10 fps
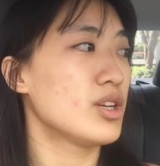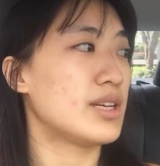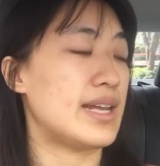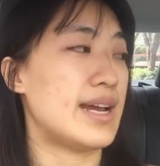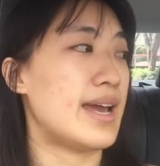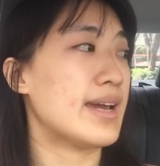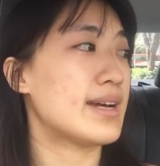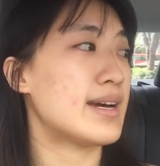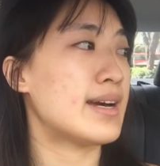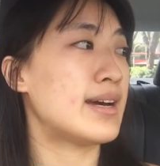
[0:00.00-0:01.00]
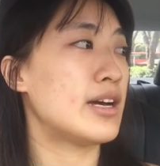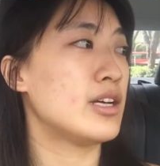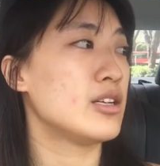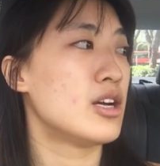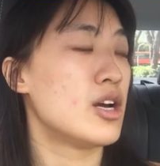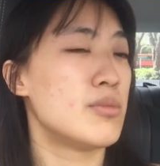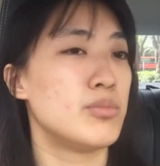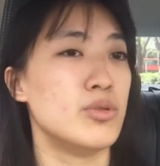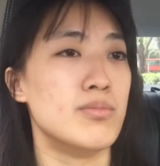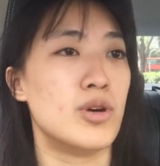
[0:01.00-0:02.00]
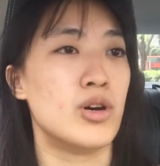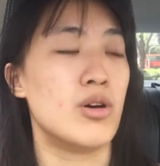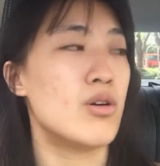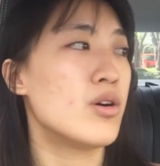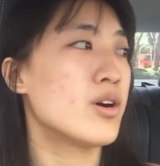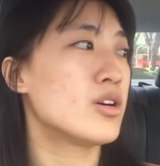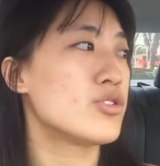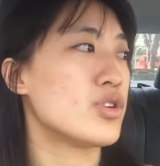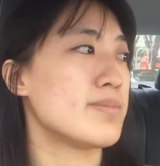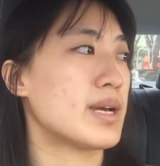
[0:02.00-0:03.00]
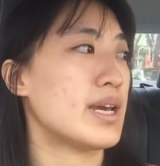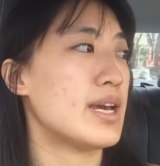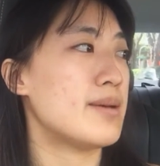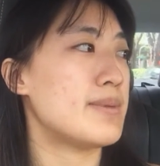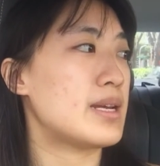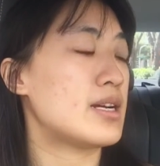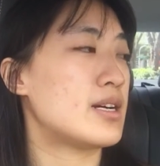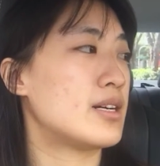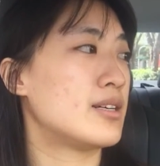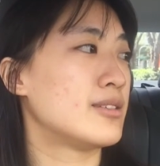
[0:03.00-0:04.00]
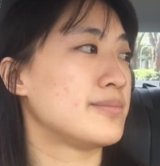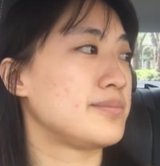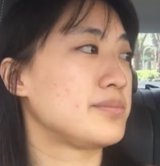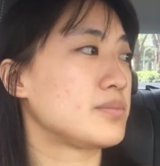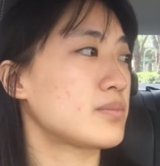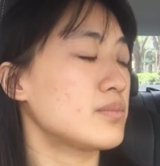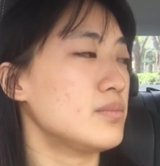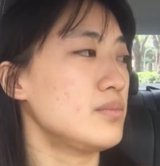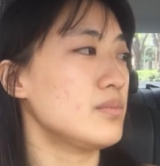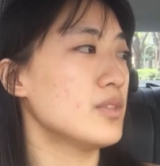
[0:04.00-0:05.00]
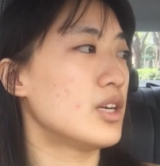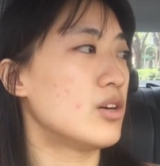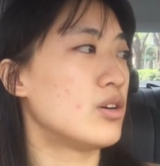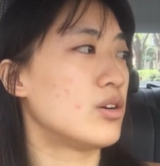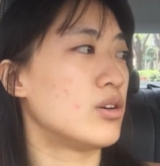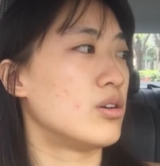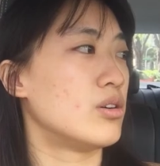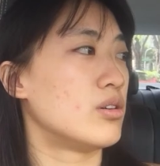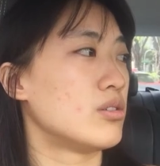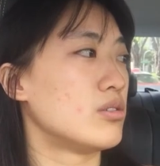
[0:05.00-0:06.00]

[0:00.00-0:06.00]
get a haircut, put more oil, treat my hair better, or